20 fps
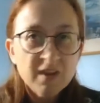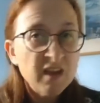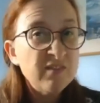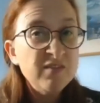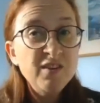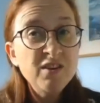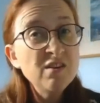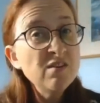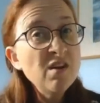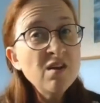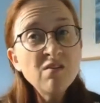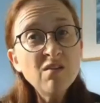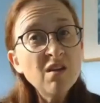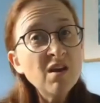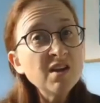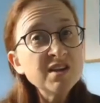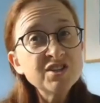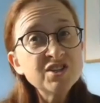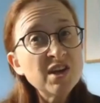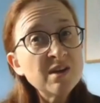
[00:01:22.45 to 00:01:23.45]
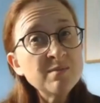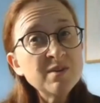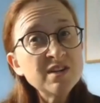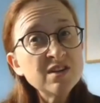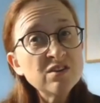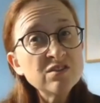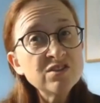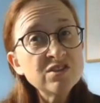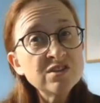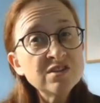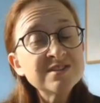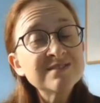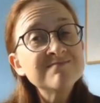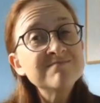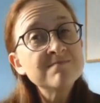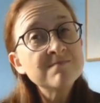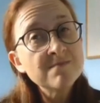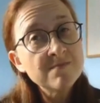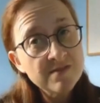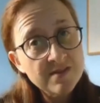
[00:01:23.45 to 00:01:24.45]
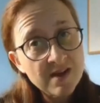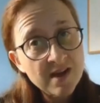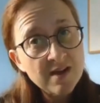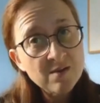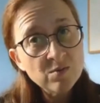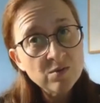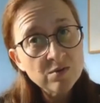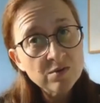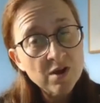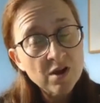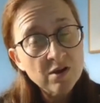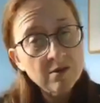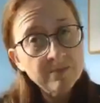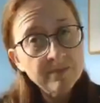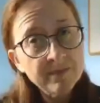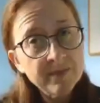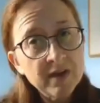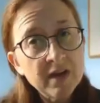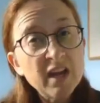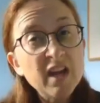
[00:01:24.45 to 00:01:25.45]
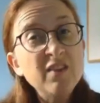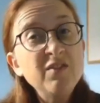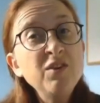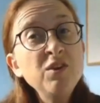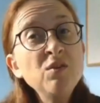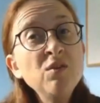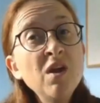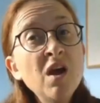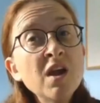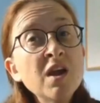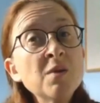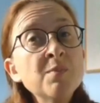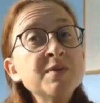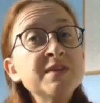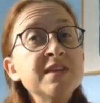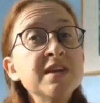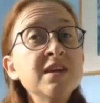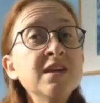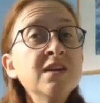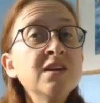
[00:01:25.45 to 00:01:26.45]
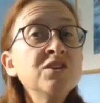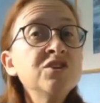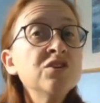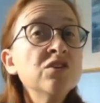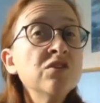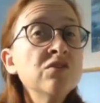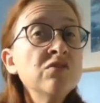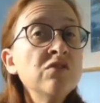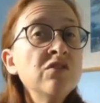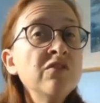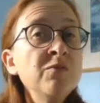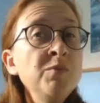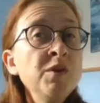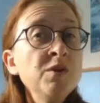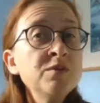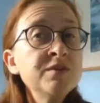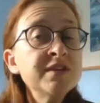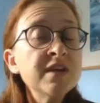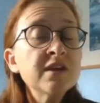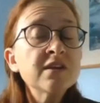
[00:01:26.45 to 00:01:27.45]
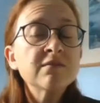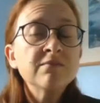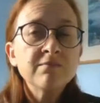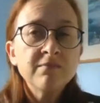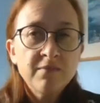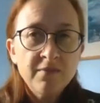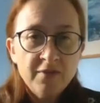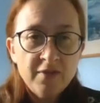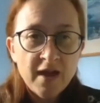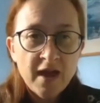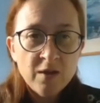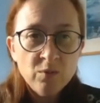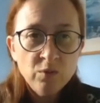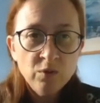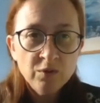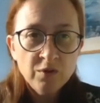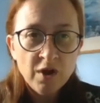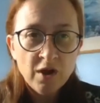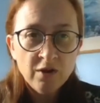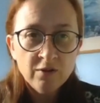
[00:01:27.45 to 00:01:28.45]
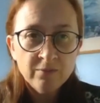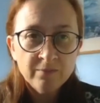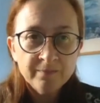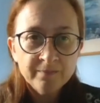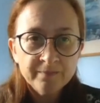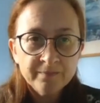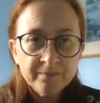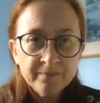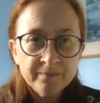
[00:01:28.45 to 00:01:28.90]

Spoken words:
If you don't like Jammy Dodgers, they will know. If you like a particular genre of music, they will know.